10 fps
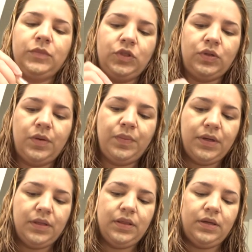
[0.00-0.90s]
So I
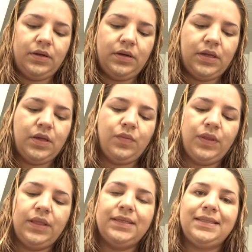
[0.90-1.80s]
put it there, and then
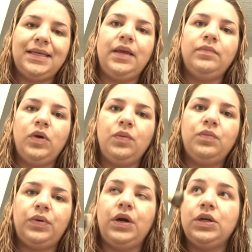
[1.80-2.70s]
with the same
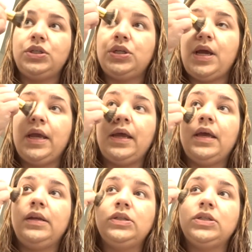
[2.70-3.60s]
brush, I
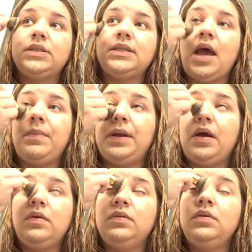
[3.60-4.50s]
kind of just tap it
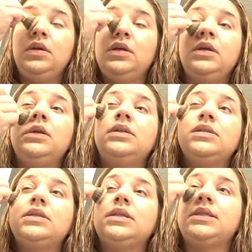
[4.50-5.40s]
out
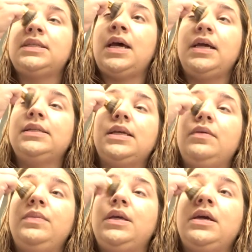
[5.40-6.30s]
to the sides.
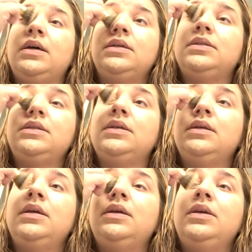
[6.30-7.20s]
And because,
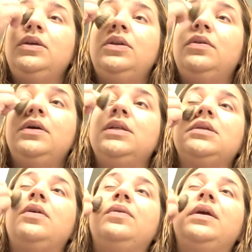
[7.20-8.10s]
you know,
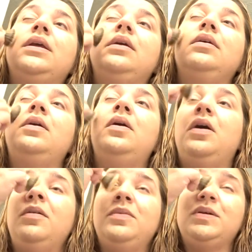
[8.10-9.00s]
it's already
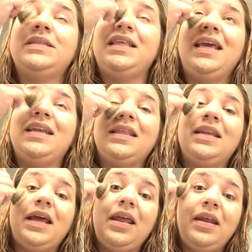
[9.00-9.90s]
almost the end of
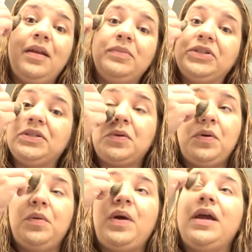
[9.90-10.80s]
the night and I'm just
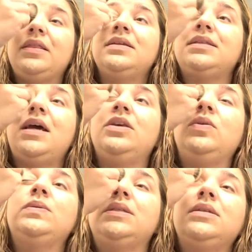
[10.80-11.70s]
going to practice, I
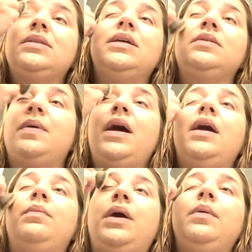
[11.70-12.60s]
use this as
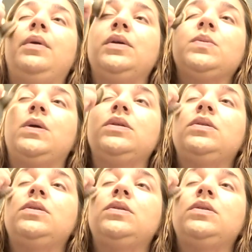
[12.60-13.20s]
my eye primer as well.